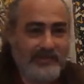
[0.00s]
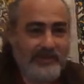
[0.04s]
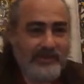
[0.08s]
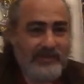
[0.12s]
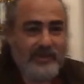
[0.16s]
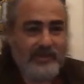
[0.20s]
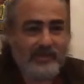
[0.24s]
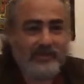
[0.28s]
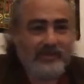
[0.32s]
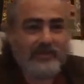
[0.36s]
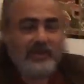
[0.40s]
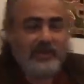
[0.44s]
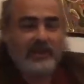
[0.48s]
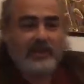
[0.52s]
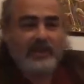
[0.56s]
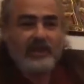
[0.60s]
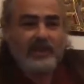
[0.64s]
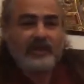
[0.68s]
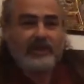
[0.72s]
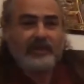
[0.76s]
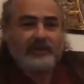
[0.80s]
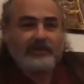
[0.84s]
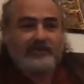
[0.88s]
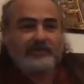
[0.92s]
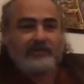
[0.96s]
So
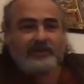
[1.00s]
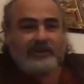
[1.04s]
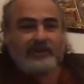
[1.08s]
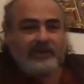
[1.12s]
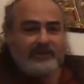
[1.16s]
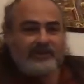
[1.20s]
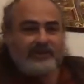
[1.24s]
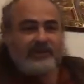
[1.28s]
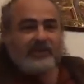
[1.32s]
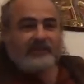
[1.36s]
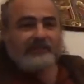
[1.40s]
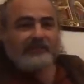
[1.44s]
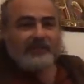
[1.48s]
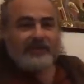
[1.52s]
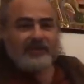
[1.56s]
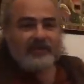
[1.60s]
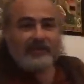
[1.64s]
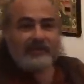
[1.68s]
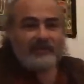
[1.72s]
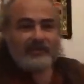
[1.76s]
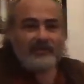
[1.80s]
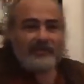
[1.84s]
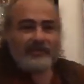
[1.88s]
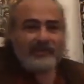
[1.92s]
you need something,